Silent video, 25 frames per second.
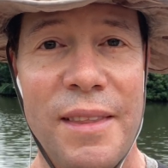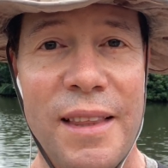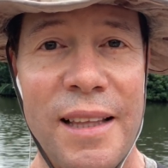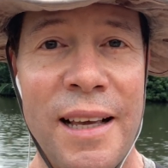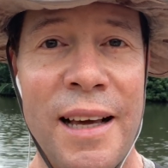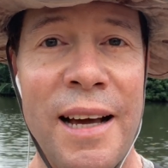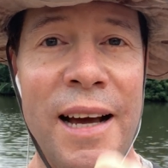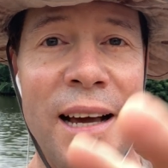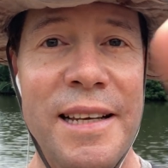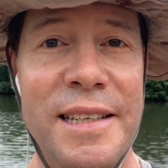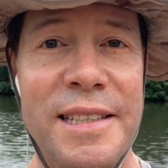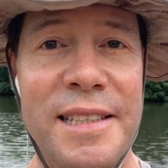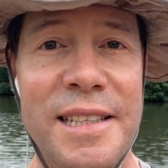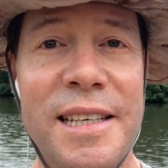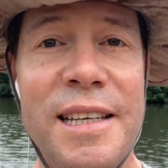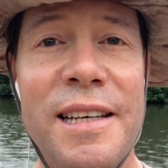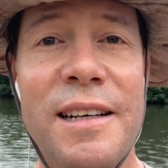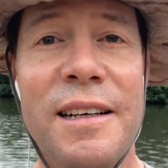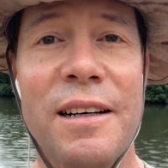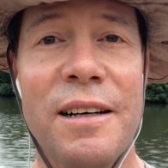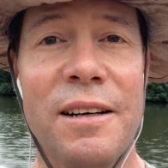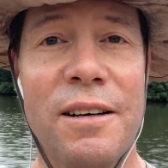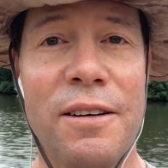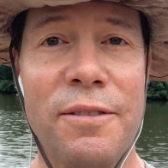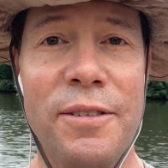
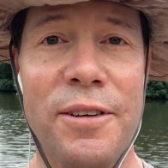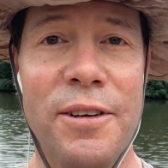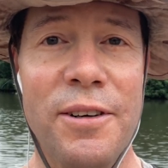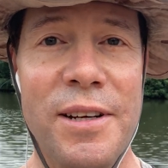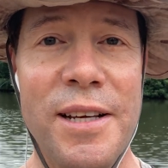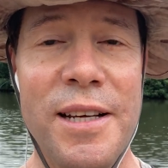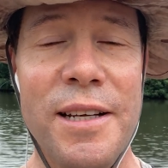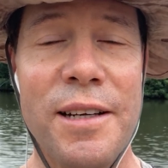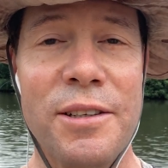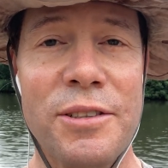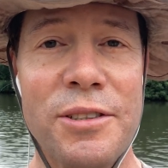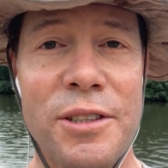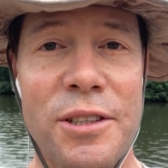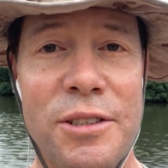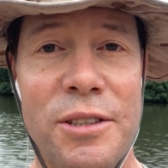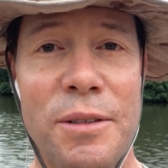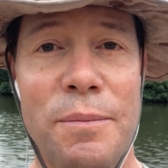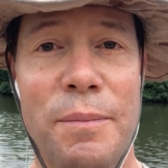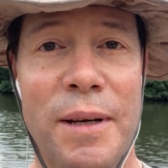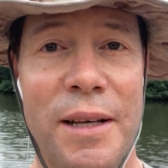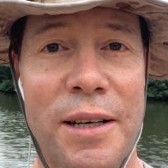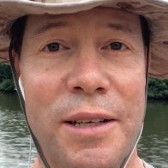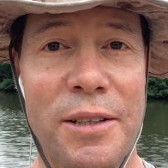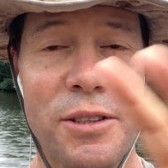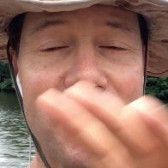idea of your ecosystem,
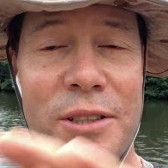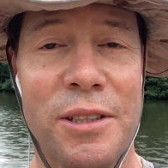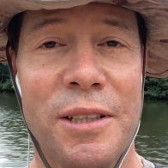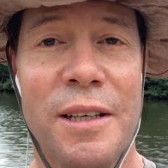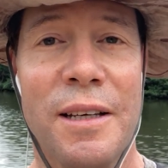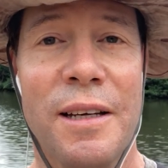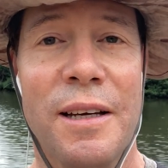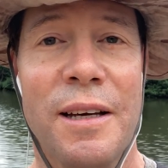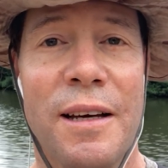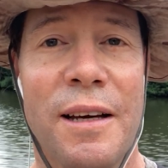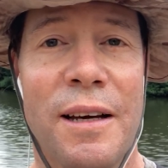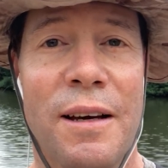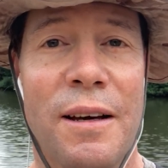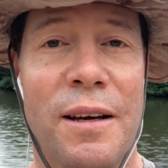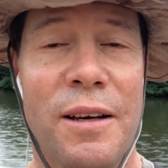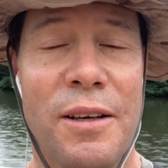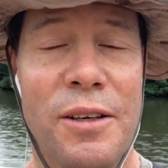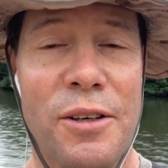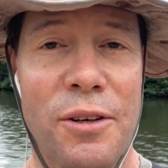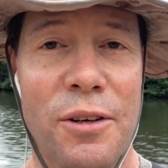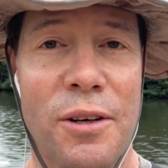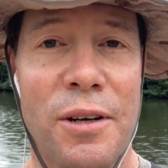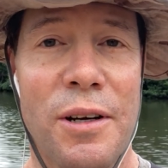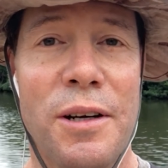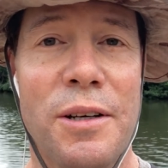because
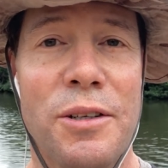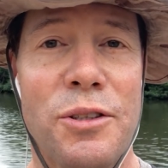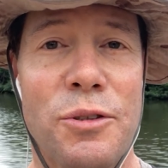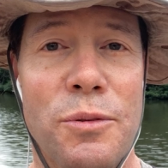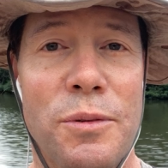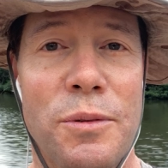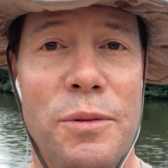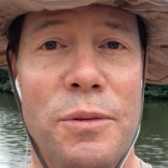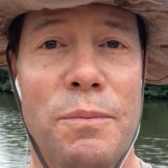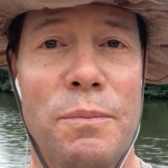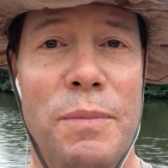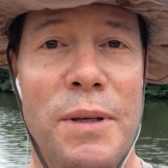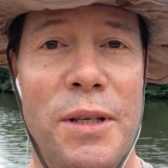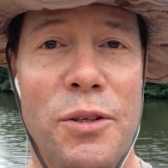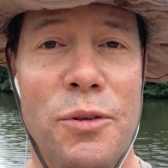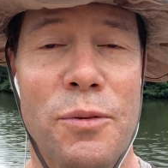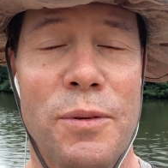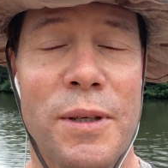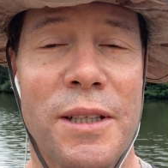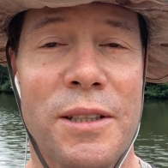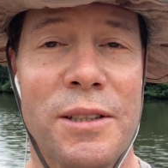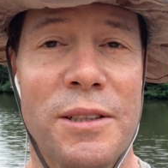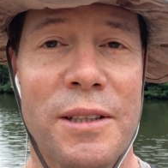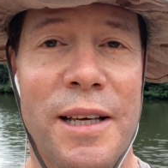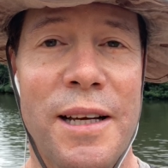you're going to be
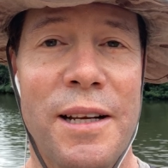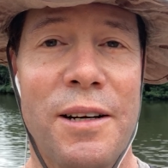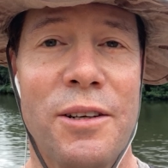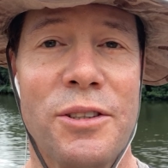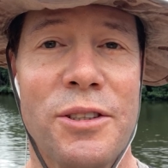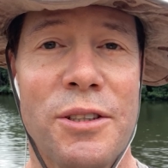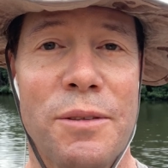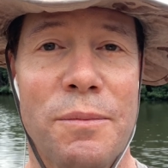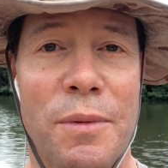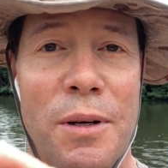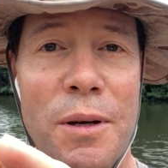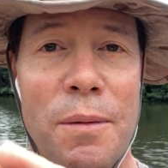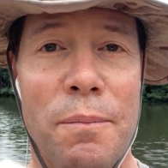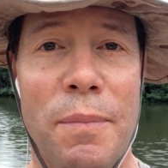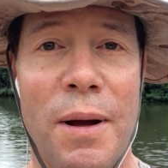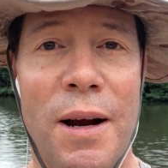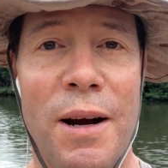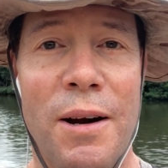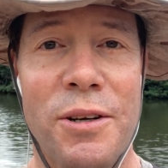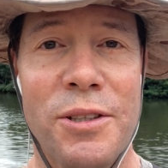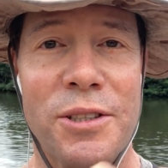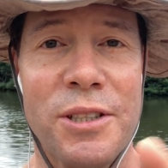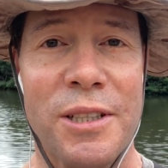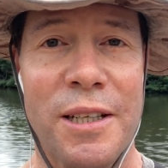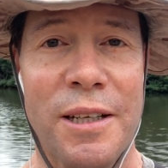doing later some
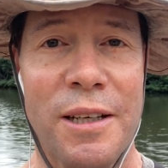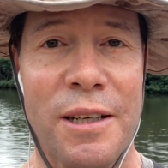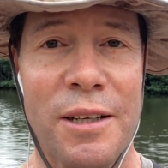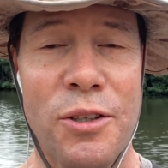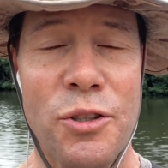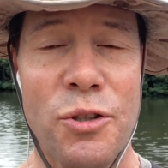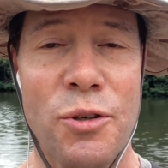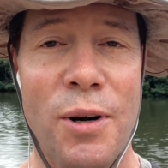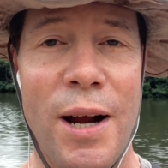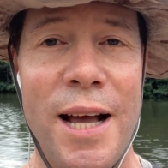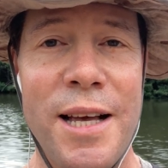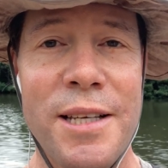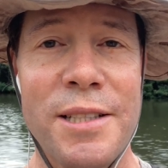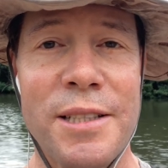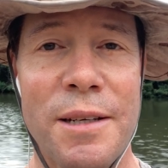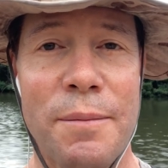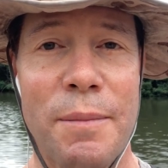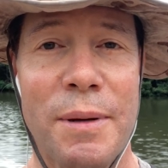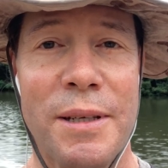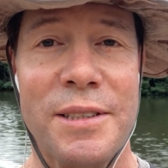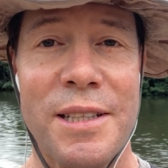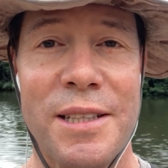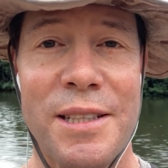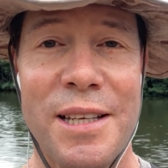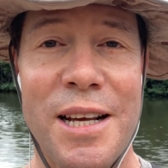comparison and contrasting,
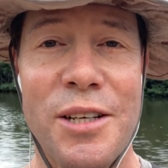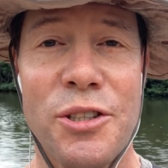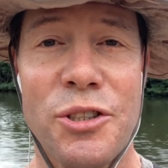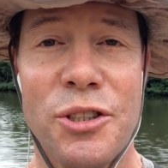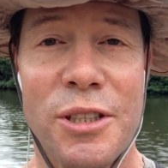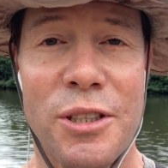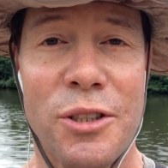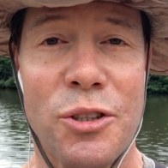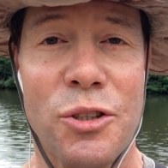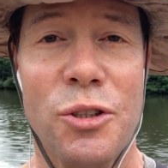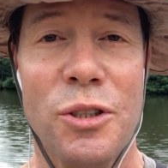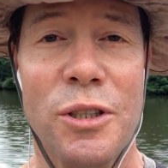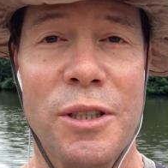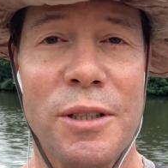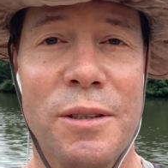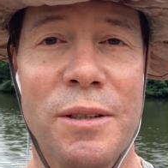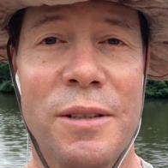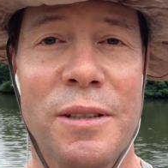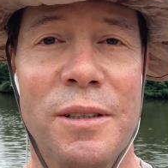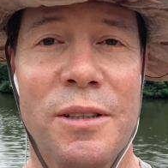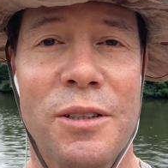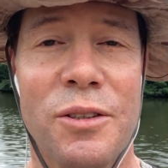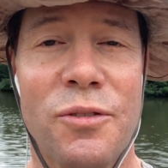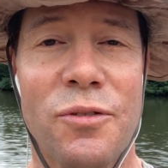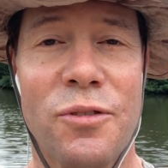because it's actually good
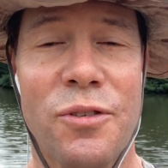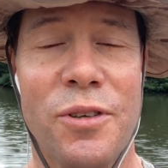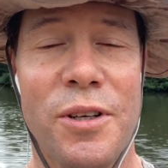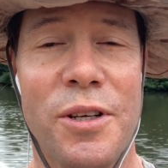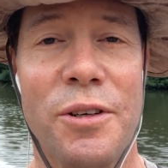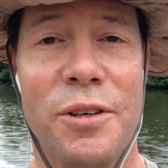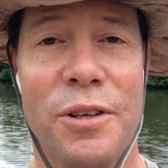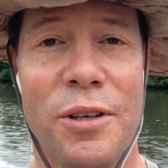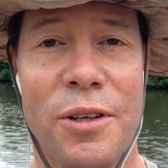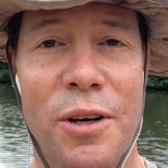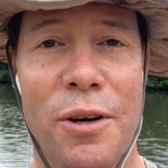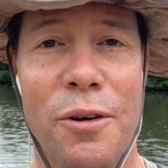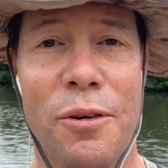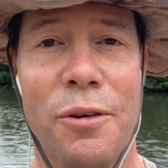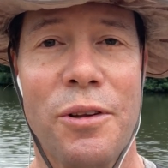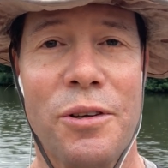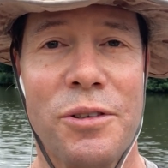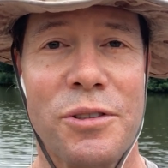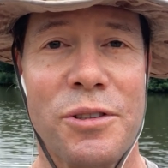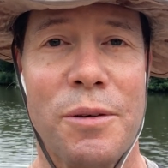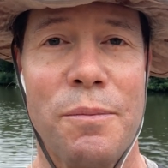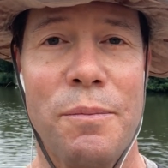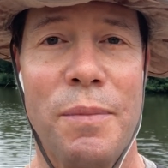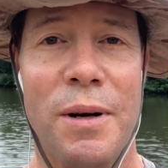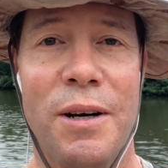for you to know
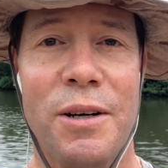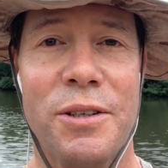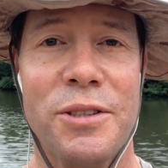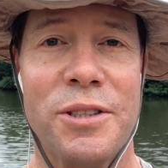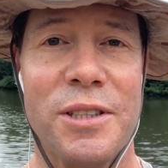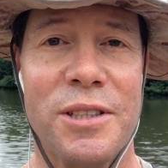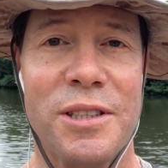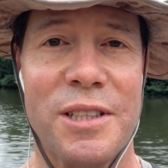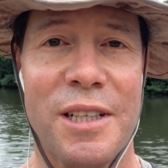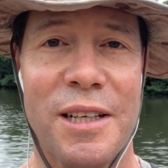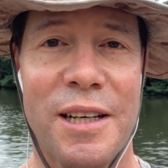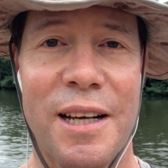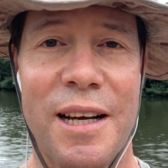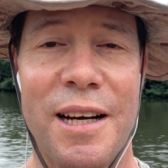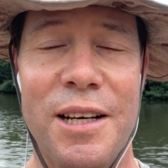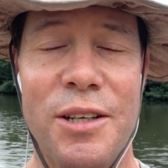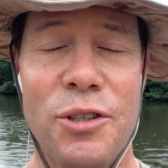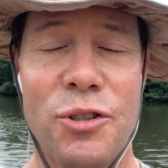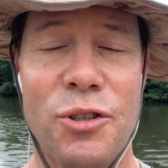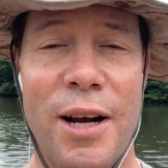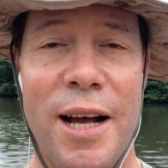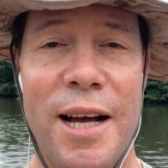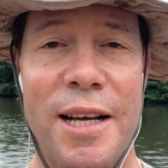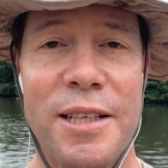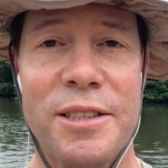those comparisons and
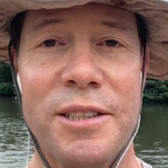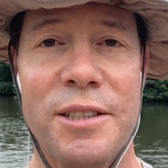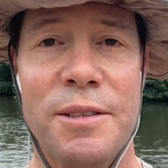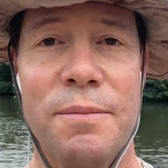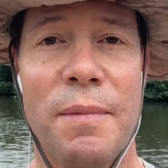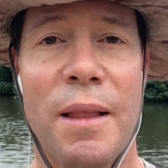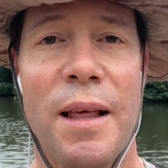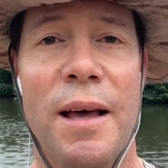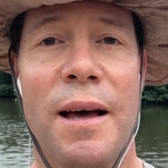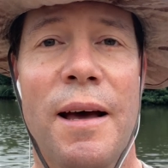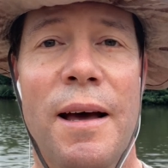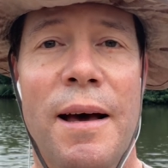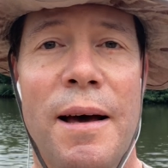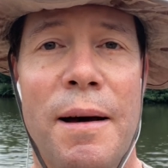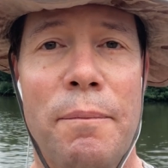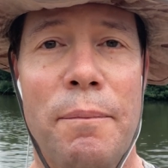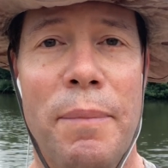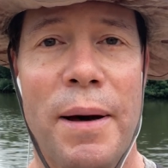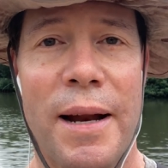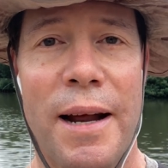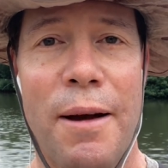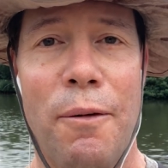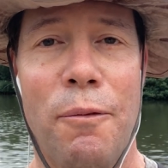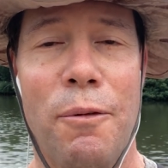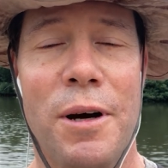contrasts.
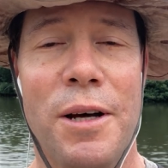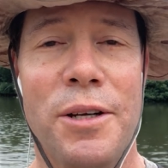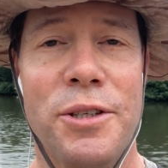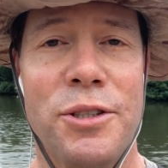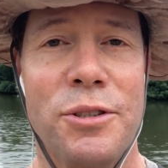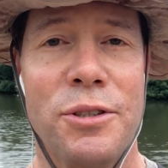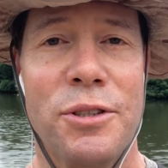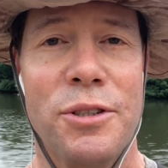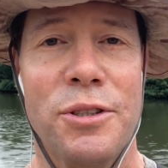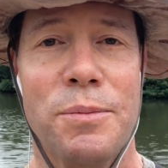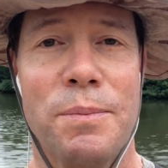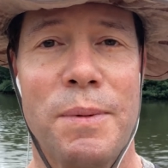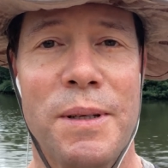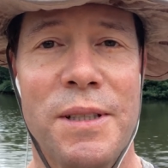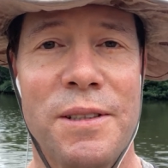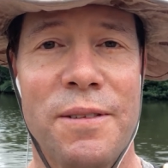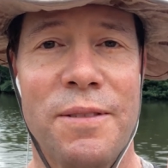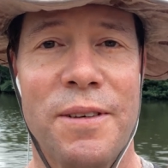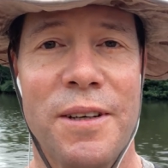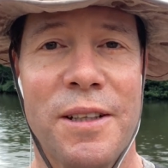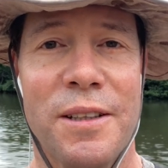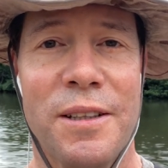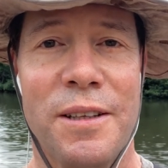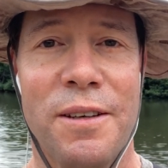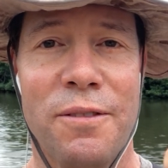But I want you to
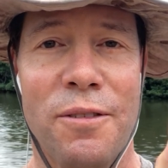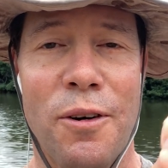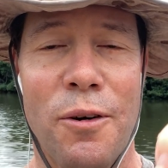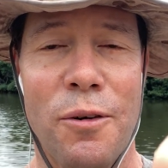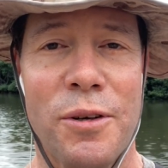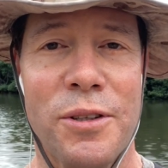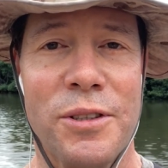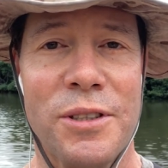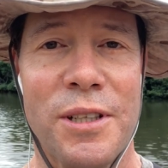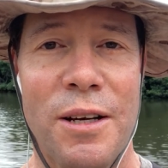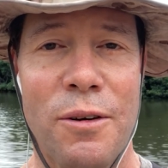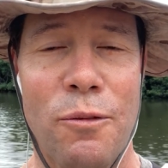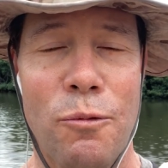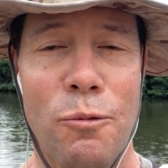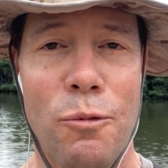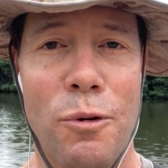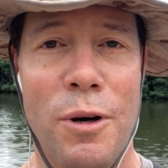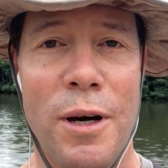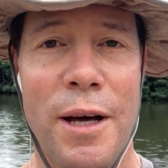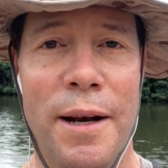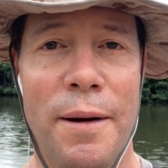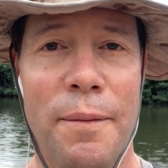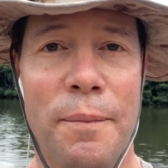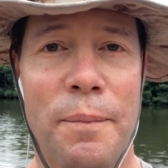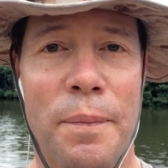specifically focus on
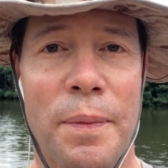one.